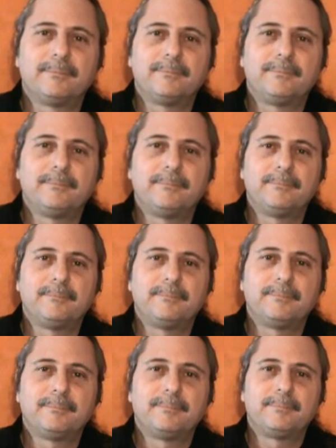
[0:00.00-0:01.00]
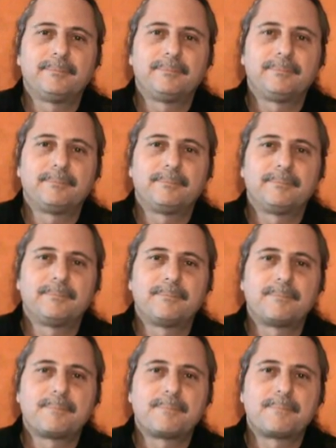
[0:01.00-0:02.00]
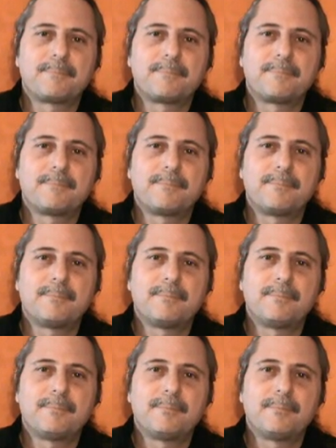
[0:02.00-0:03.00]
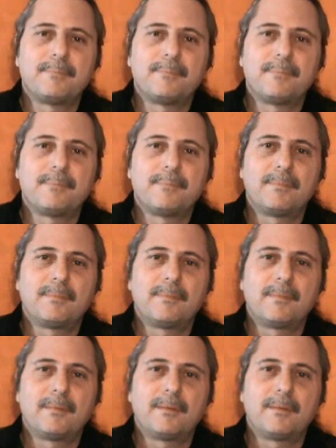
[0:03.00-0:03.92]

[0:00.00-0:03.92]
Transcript: Nobody speaks.